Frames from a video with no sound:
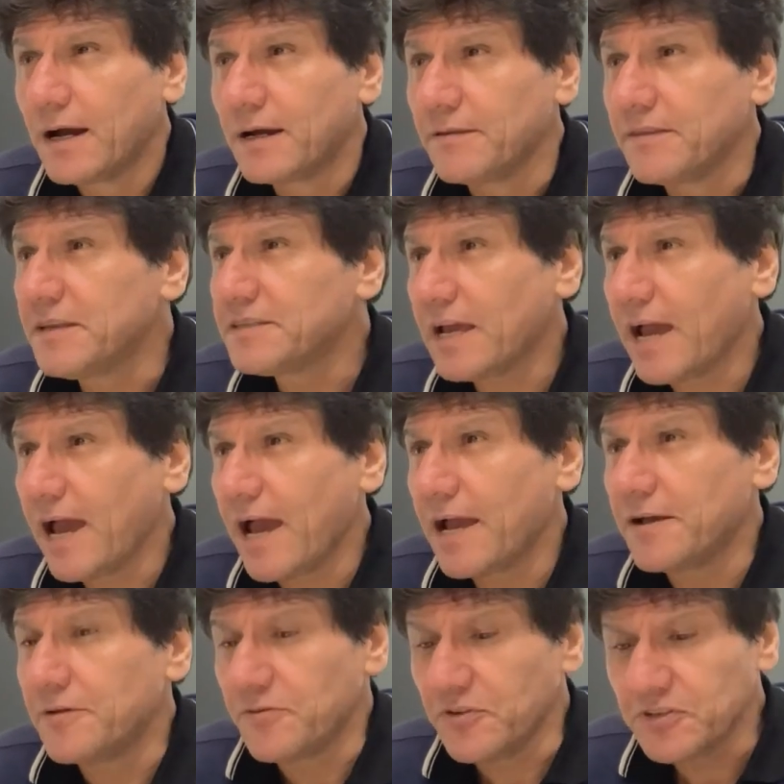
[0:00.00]

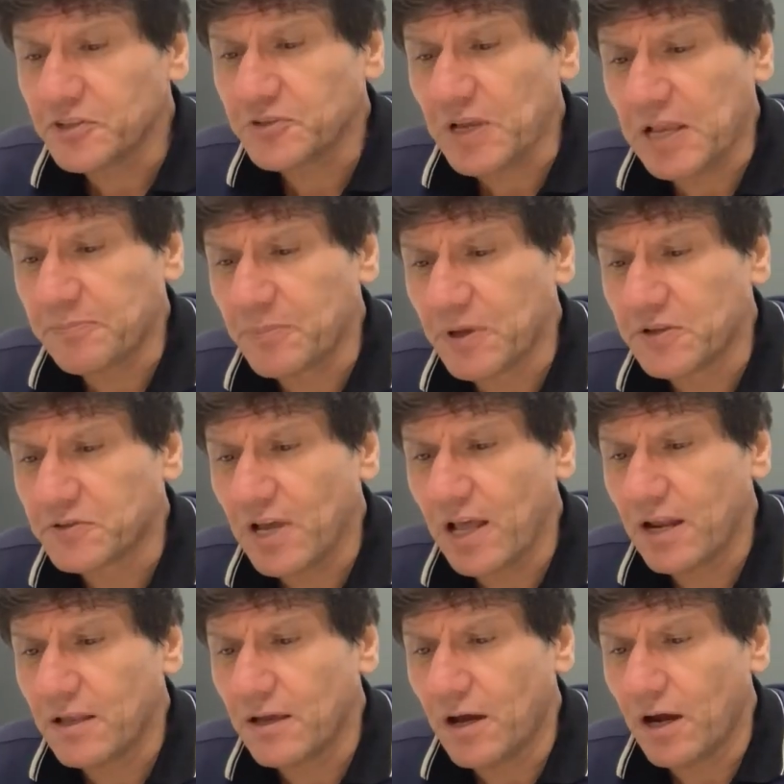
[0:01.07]
These statements
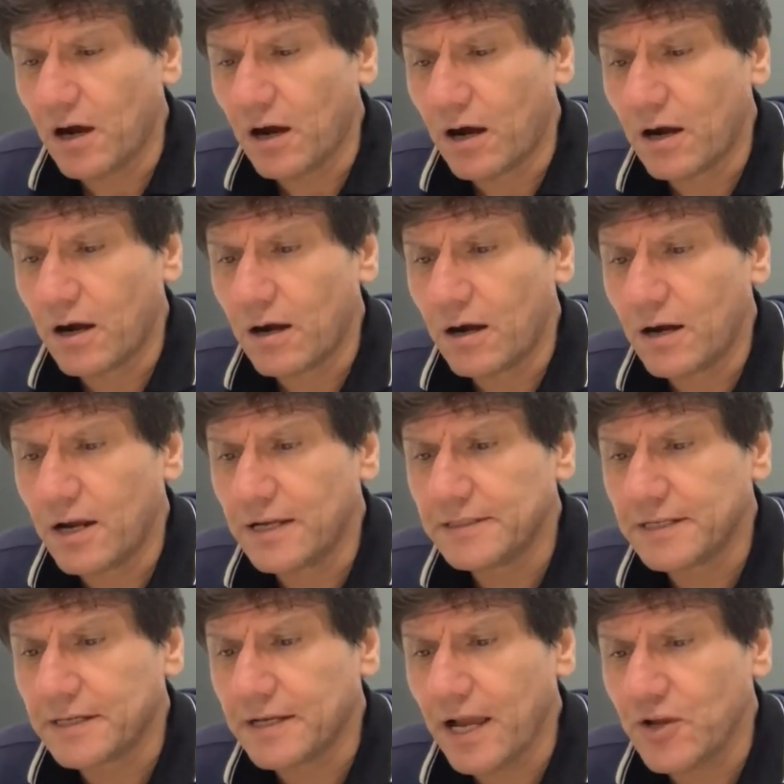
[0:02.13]
are
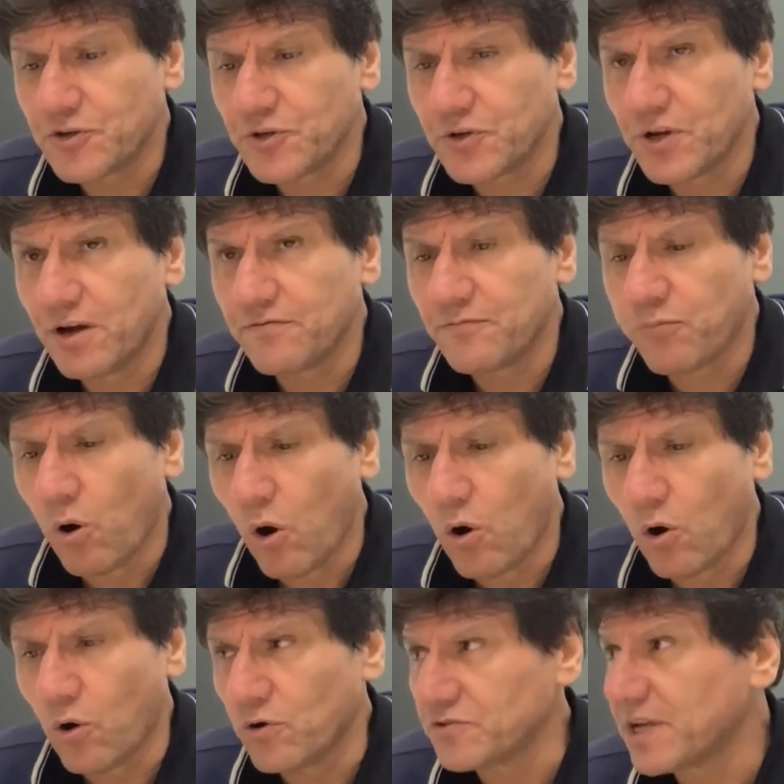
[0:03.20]
indication of
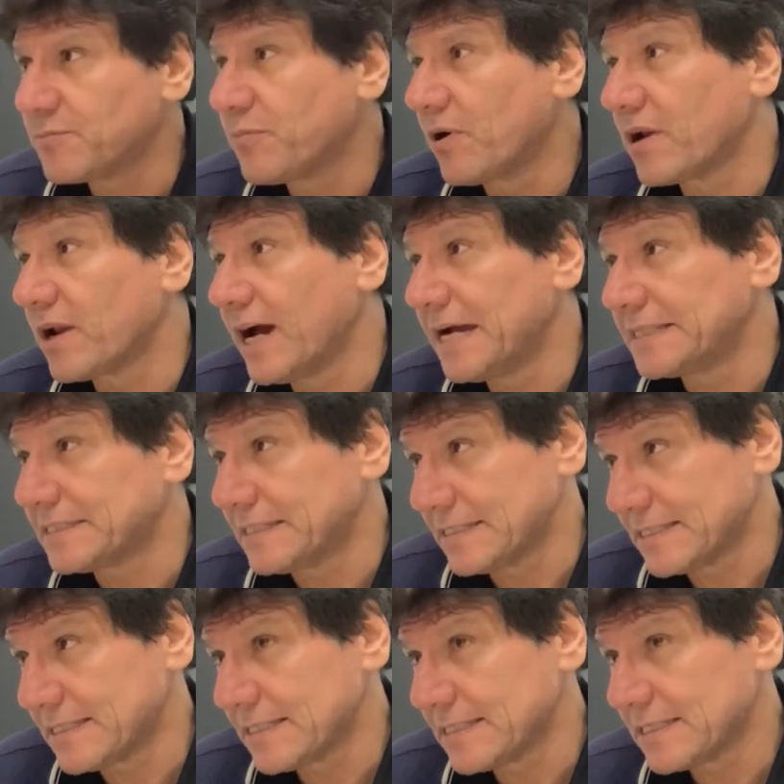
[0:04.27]
pause and
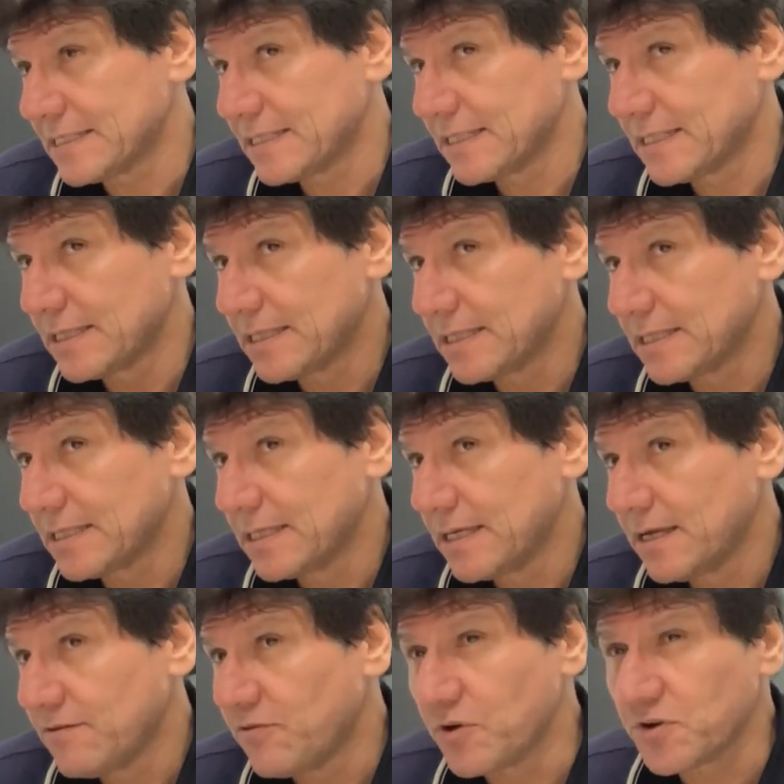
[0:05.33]
politeness.
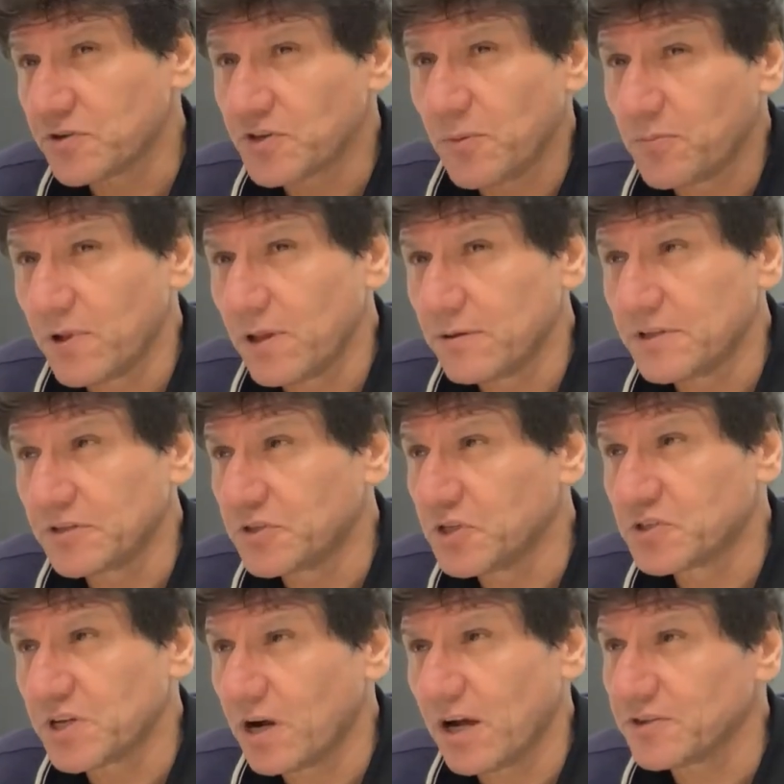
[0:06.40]
For example, the
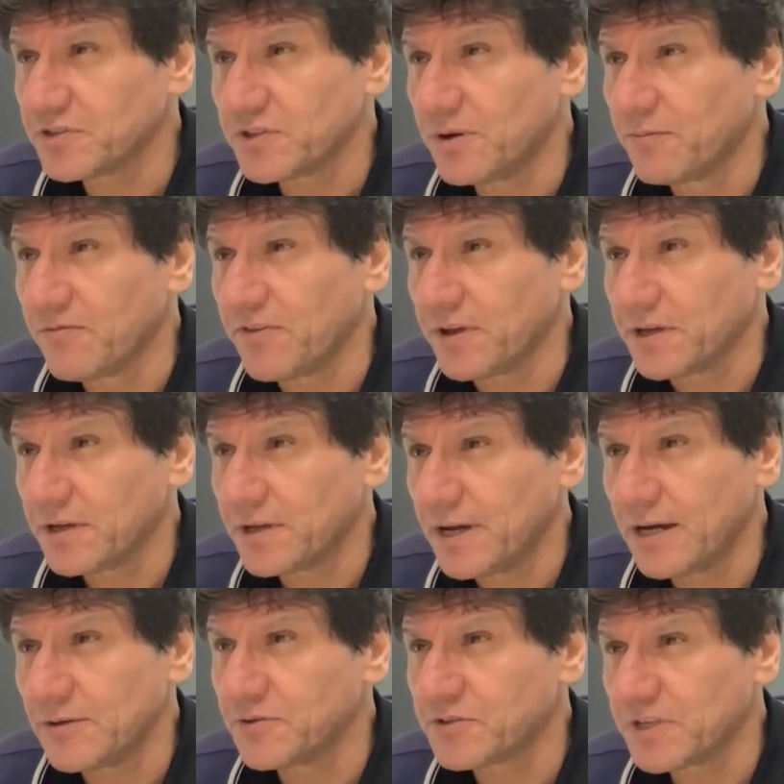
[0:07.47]
teacher asks something,
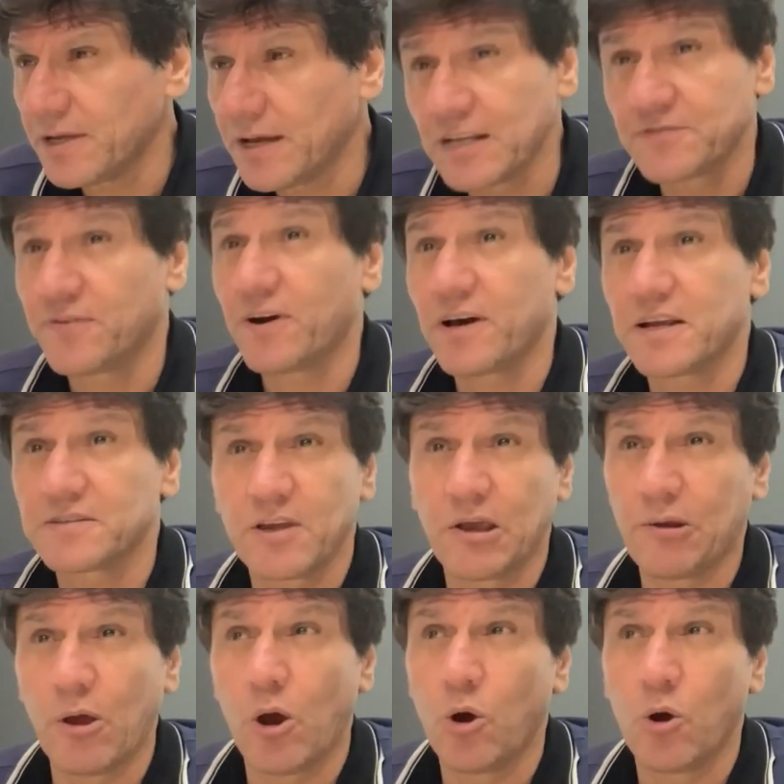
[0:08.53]
and you say, as far as I
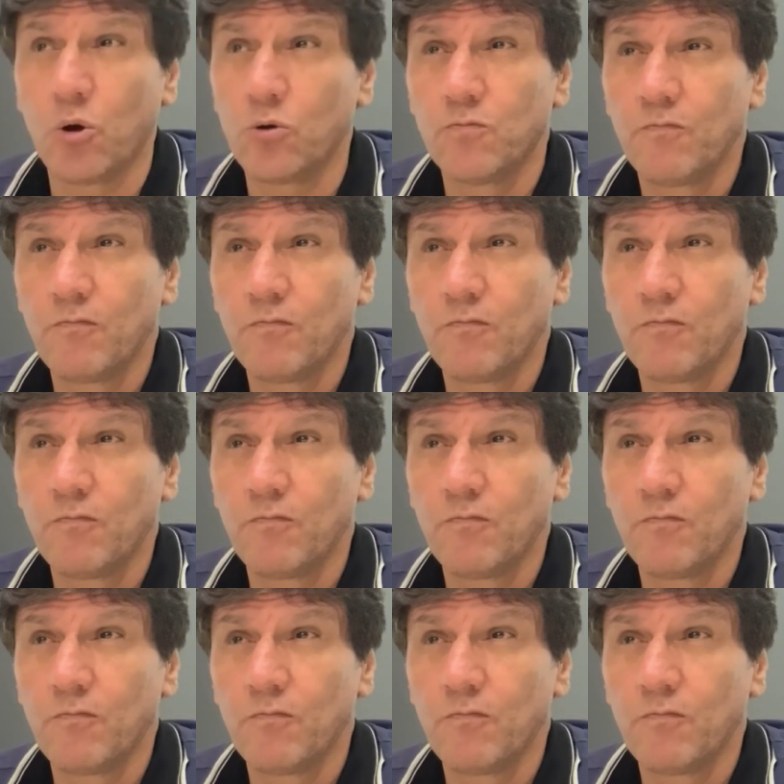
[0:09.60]
know,